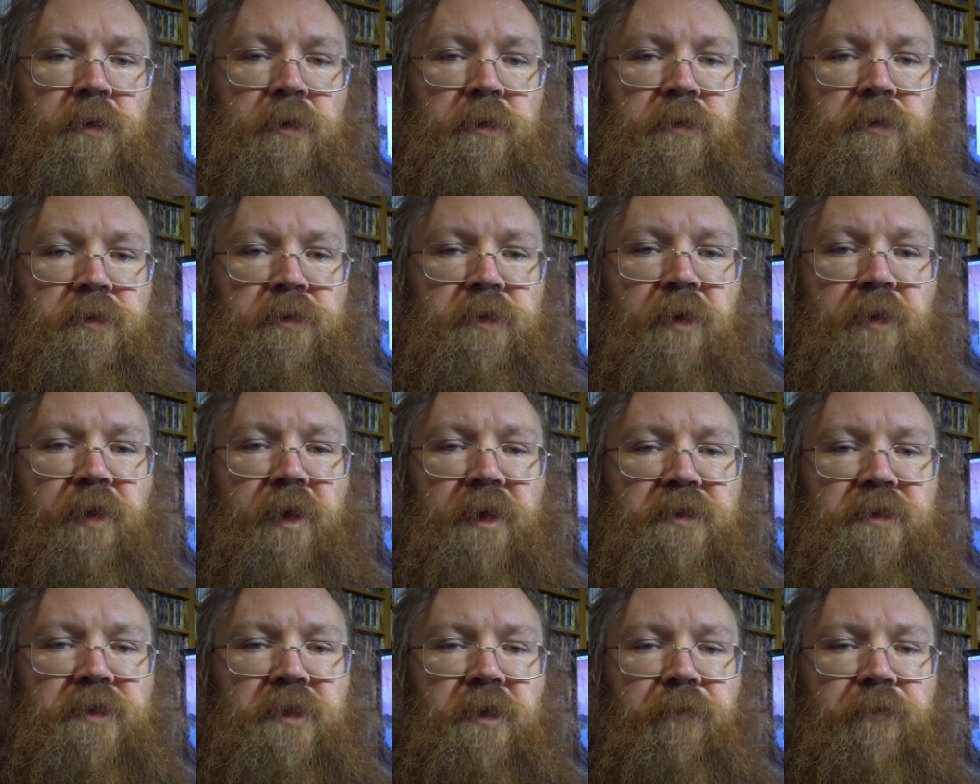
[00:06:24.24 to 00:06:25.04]
So
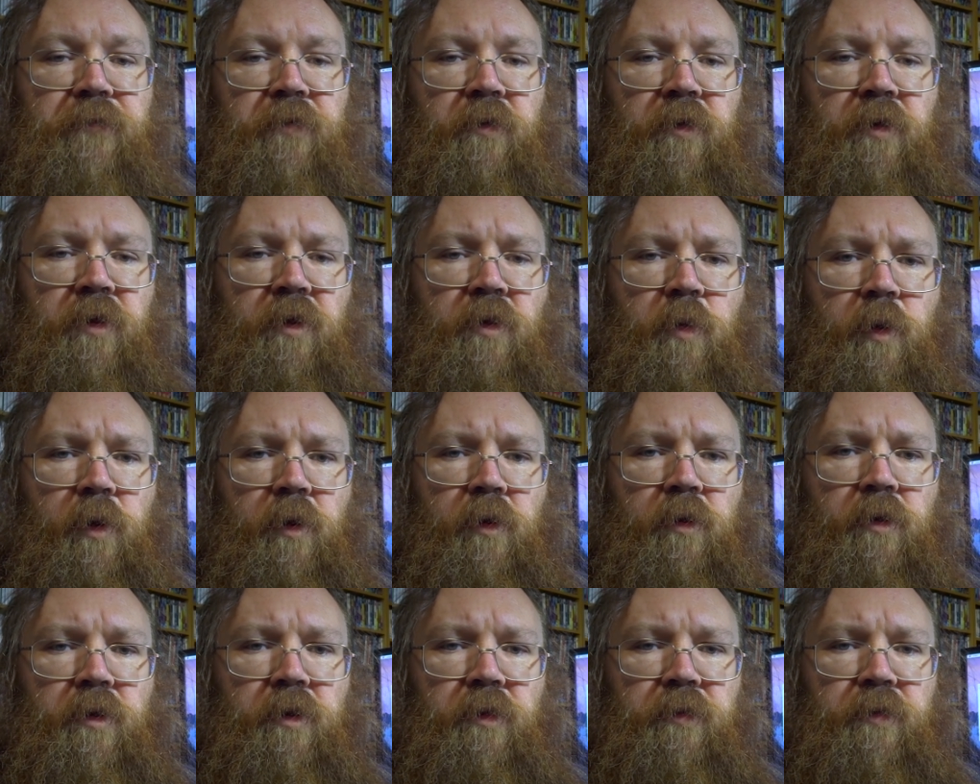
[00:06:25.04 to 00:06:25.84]
that's it for a quick
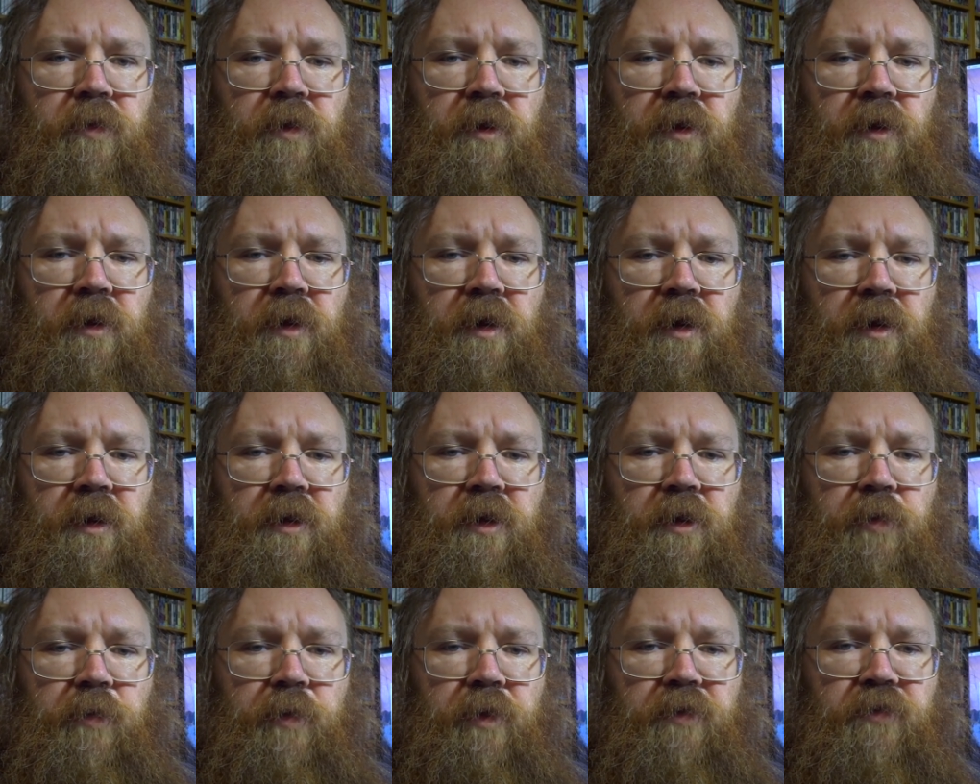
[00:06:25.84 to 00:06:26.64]
look at the
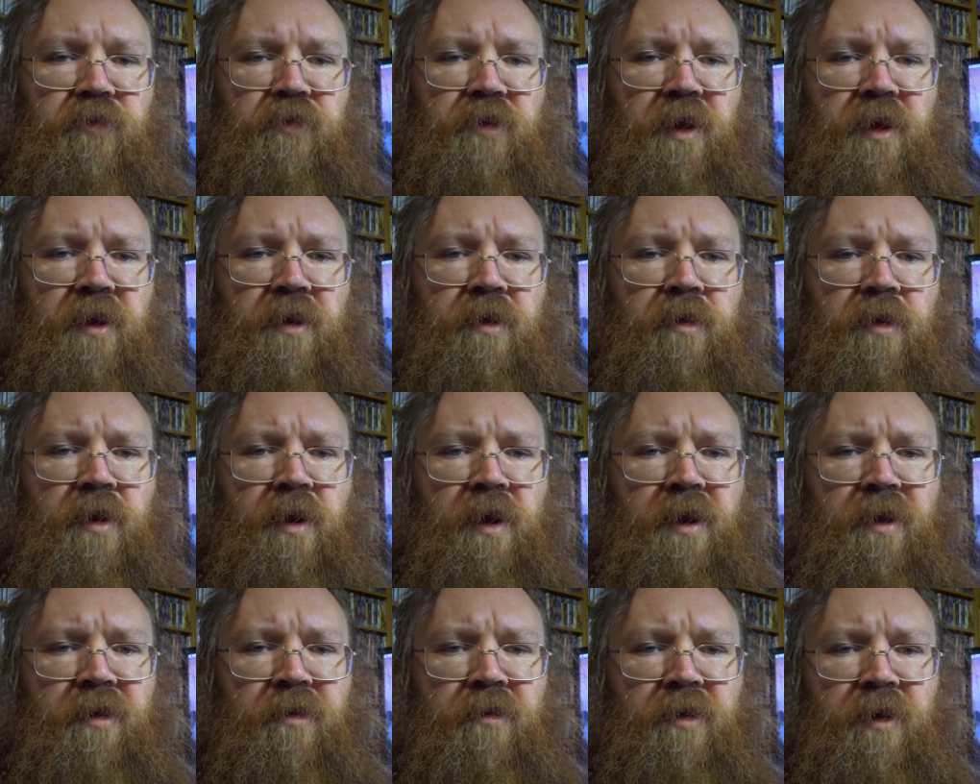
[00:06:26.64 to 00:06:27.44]
QX10
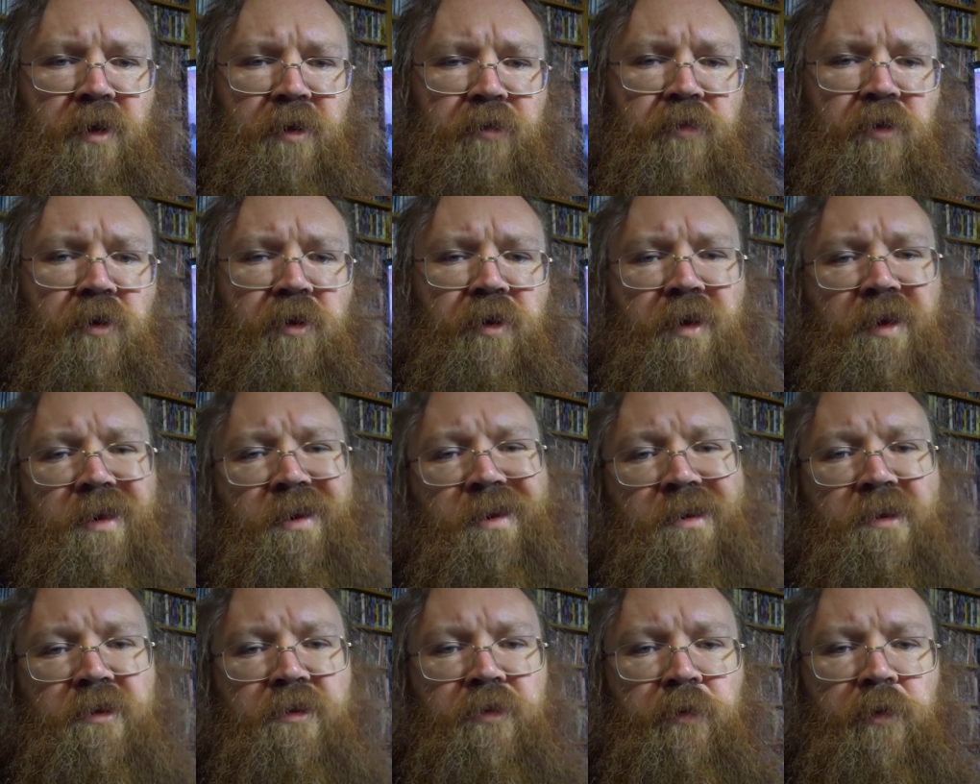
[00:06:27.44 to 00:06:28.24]
and turning it
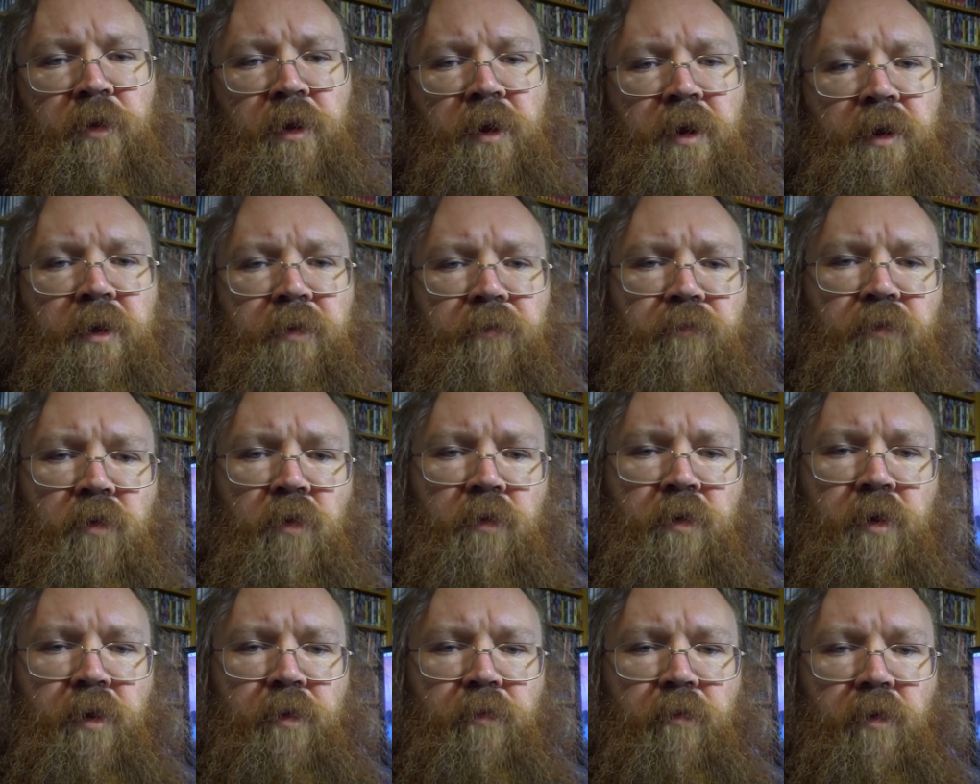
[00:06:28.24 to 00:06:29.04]
into a
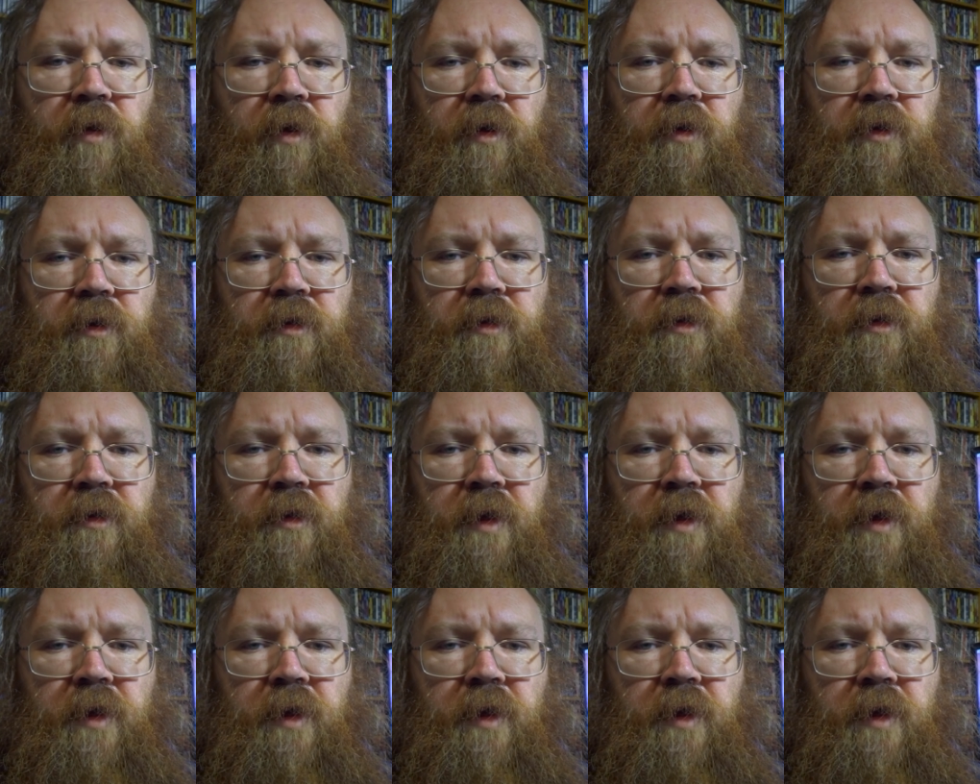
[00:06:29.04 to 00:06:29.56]
vlogging rig.